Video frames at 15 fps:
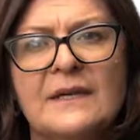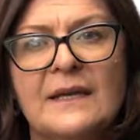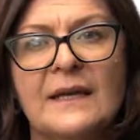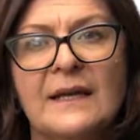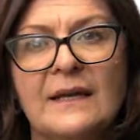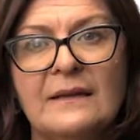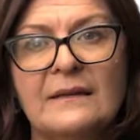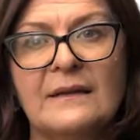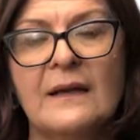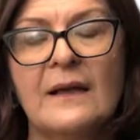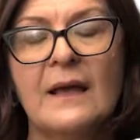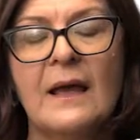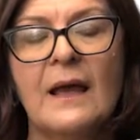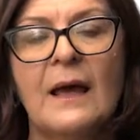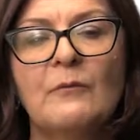again,
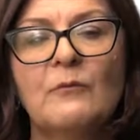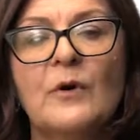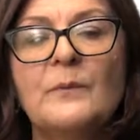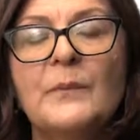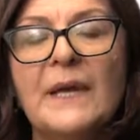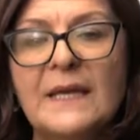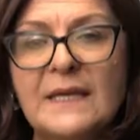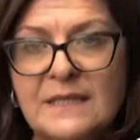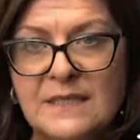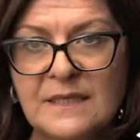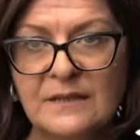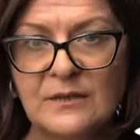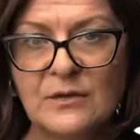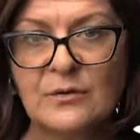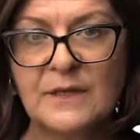
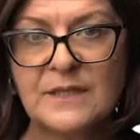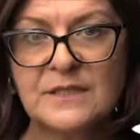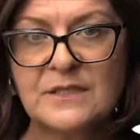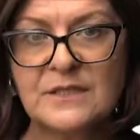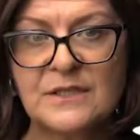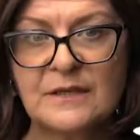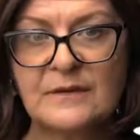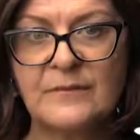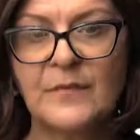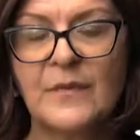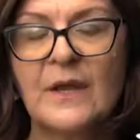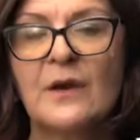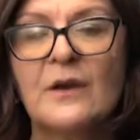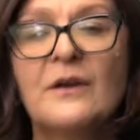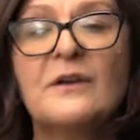repeating the question,
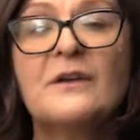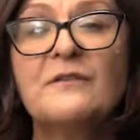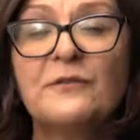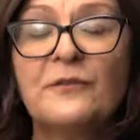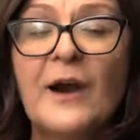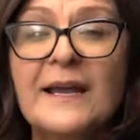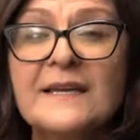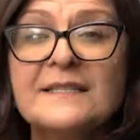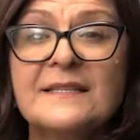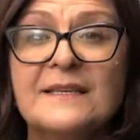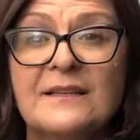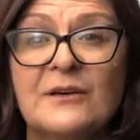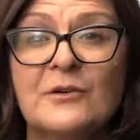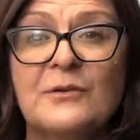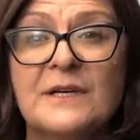
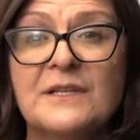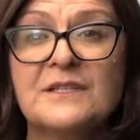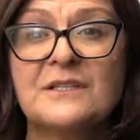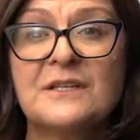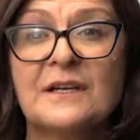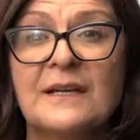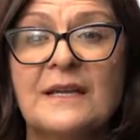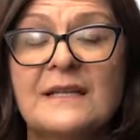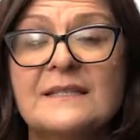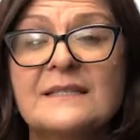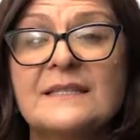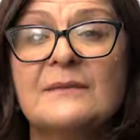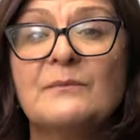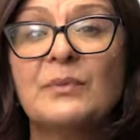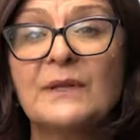rephrasing the question in
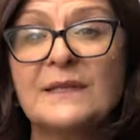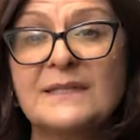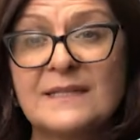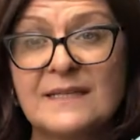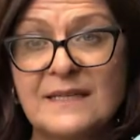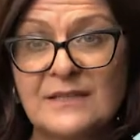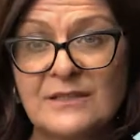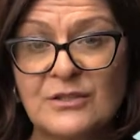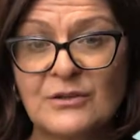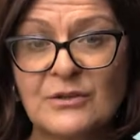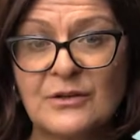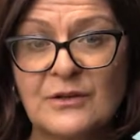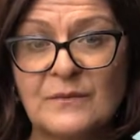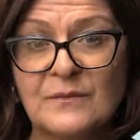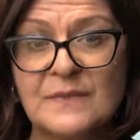simplistic
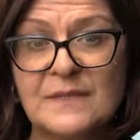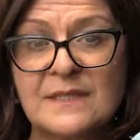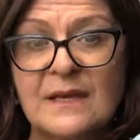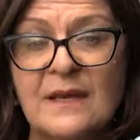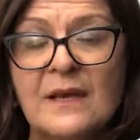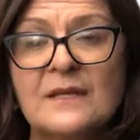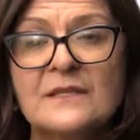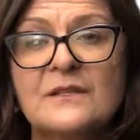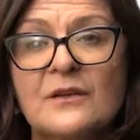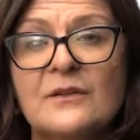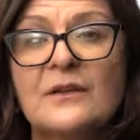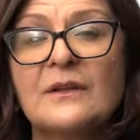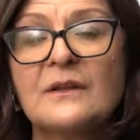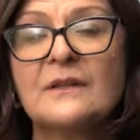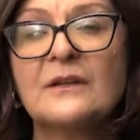terms so
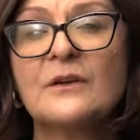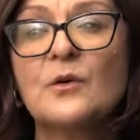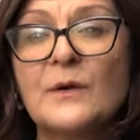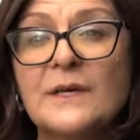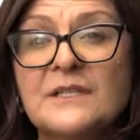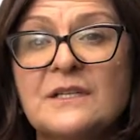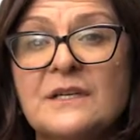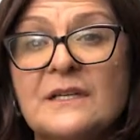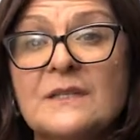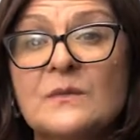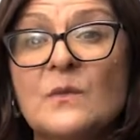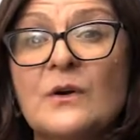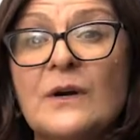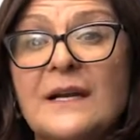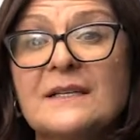that the question is
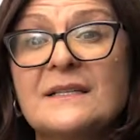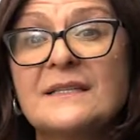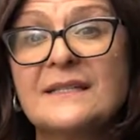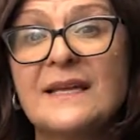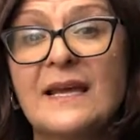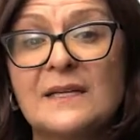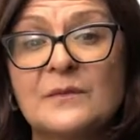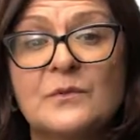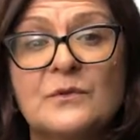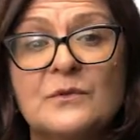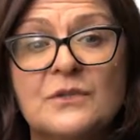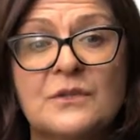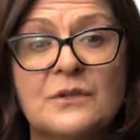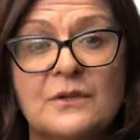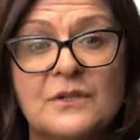more understandable
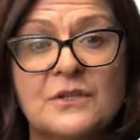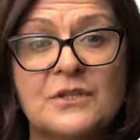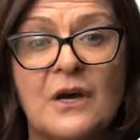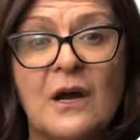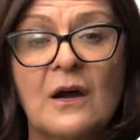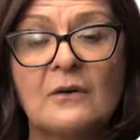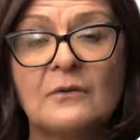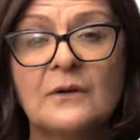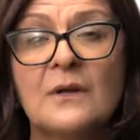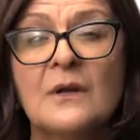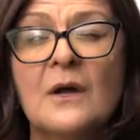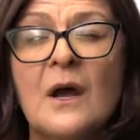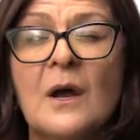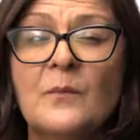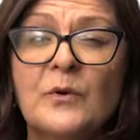to the child,
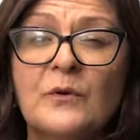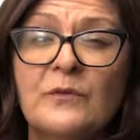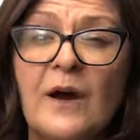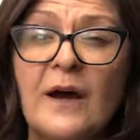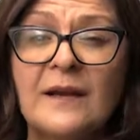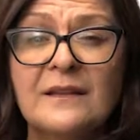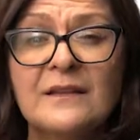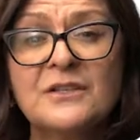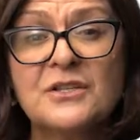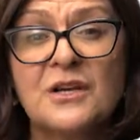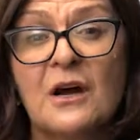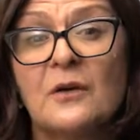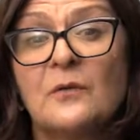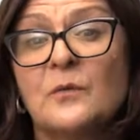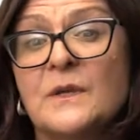providing the
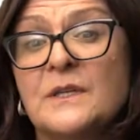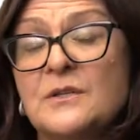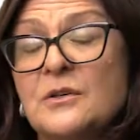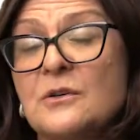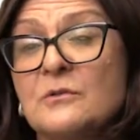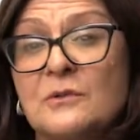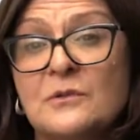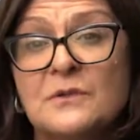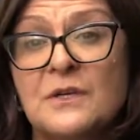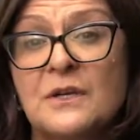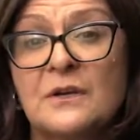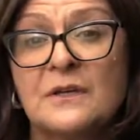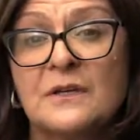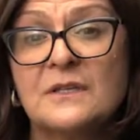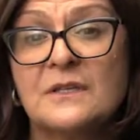child with 2
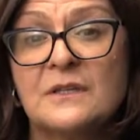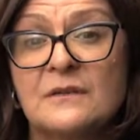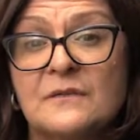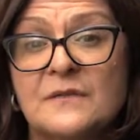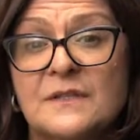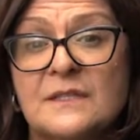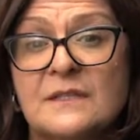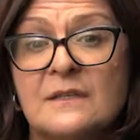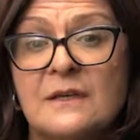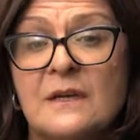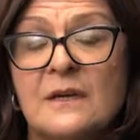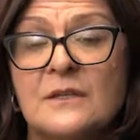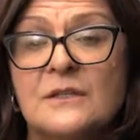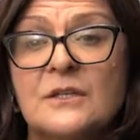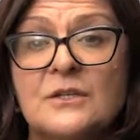alternatives
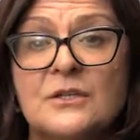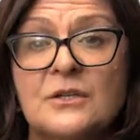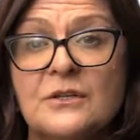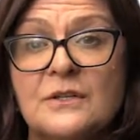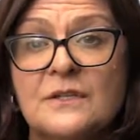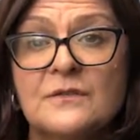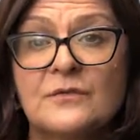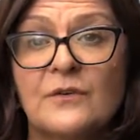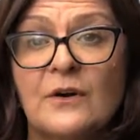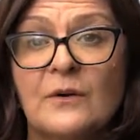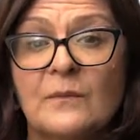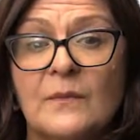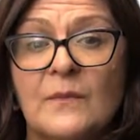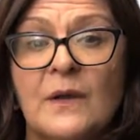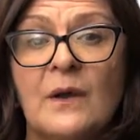to choose
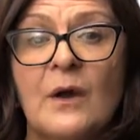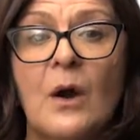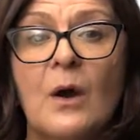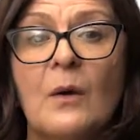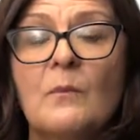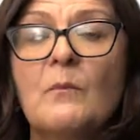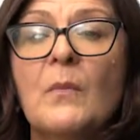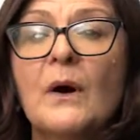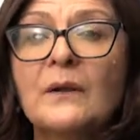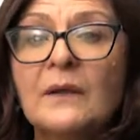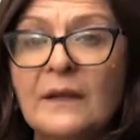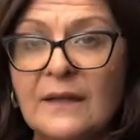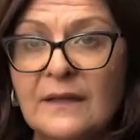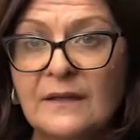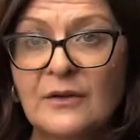from,
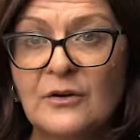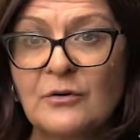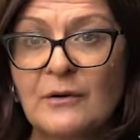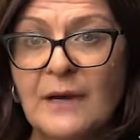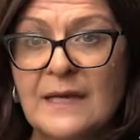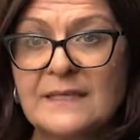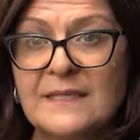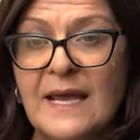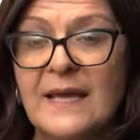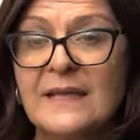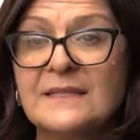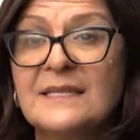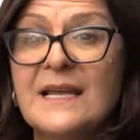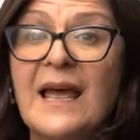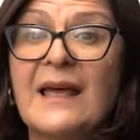modelling the correct
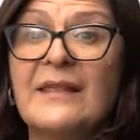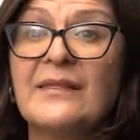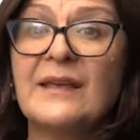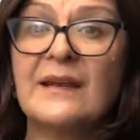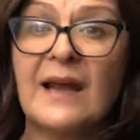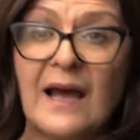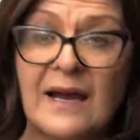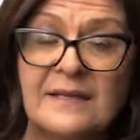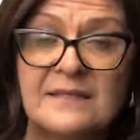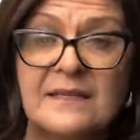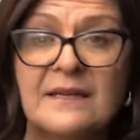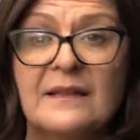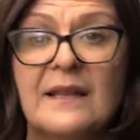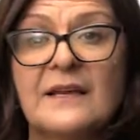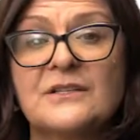answer, and then
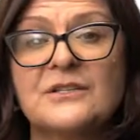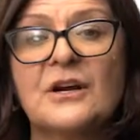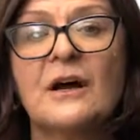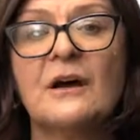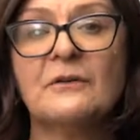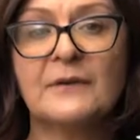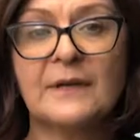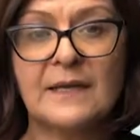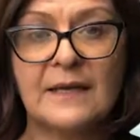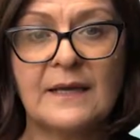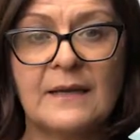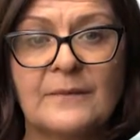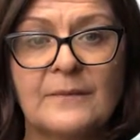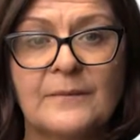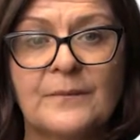asking that child
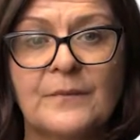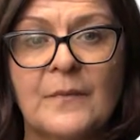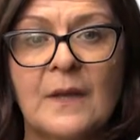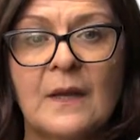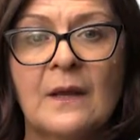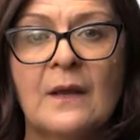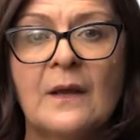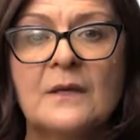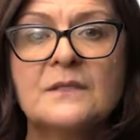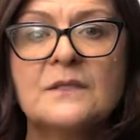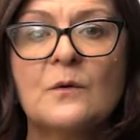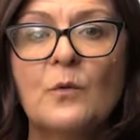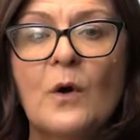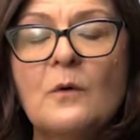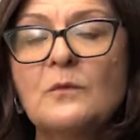again.
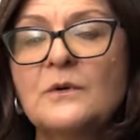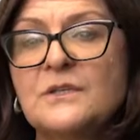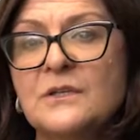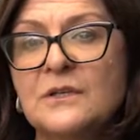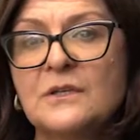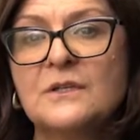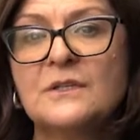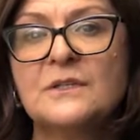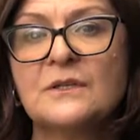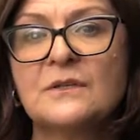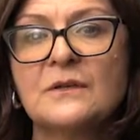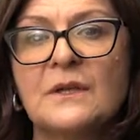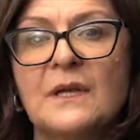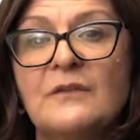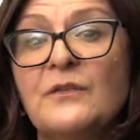So what would you do
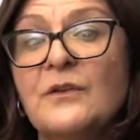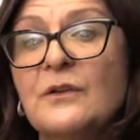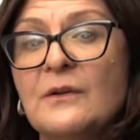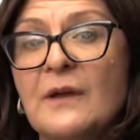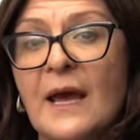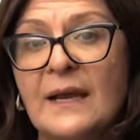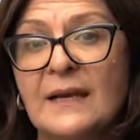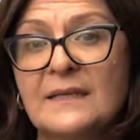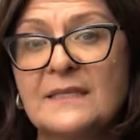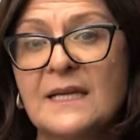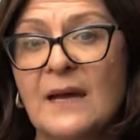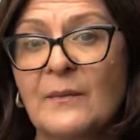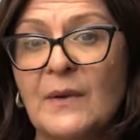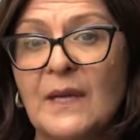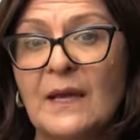if you had a
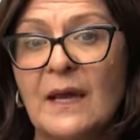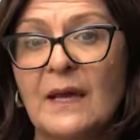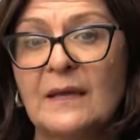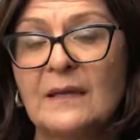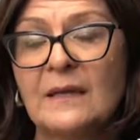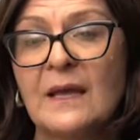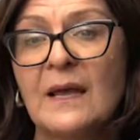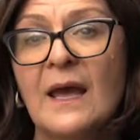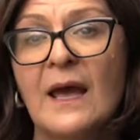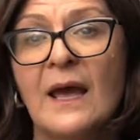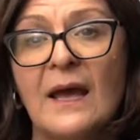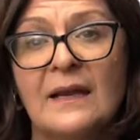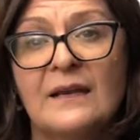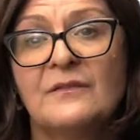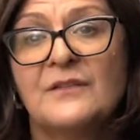tummy ache?
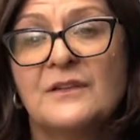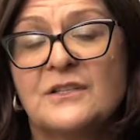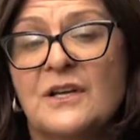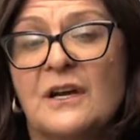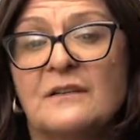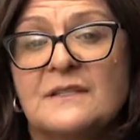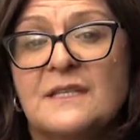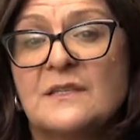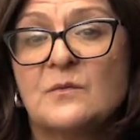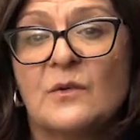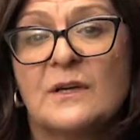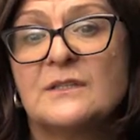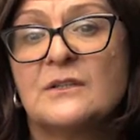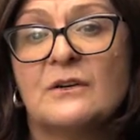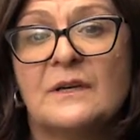And if the child says,
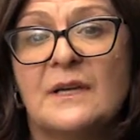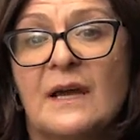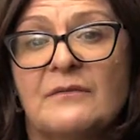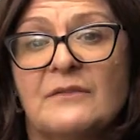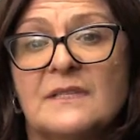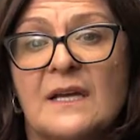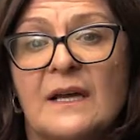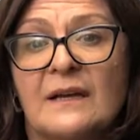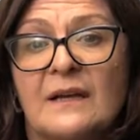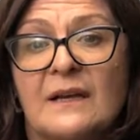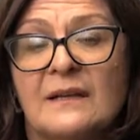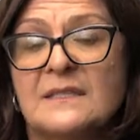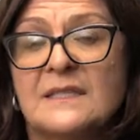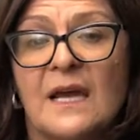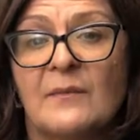well, I don't have a
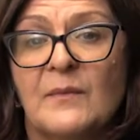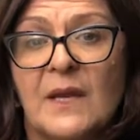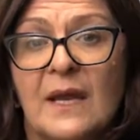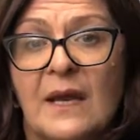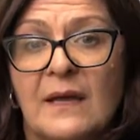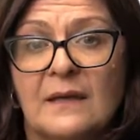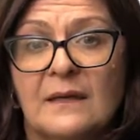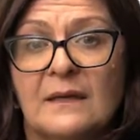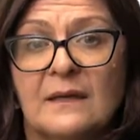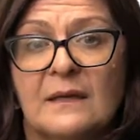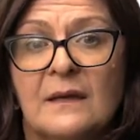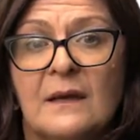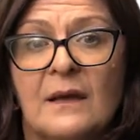tummy ache,